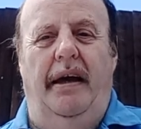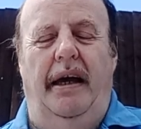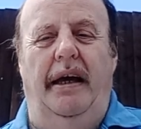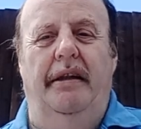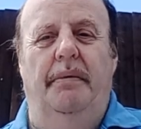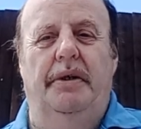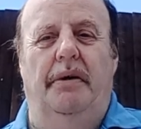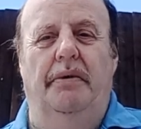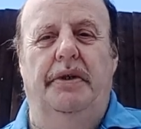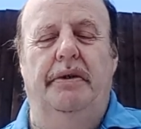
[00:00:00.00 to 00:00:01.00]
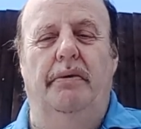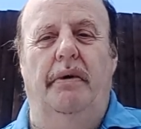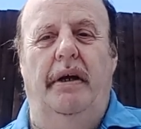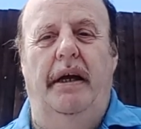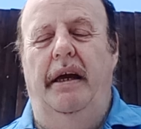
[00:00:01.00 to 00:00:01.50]
and there was also
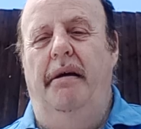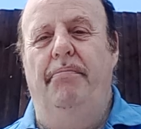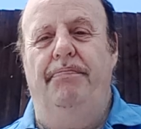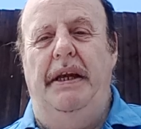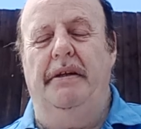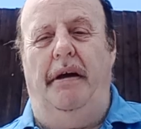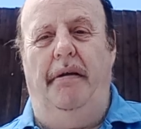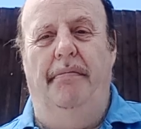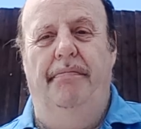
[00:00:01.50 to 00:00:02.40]
Peter,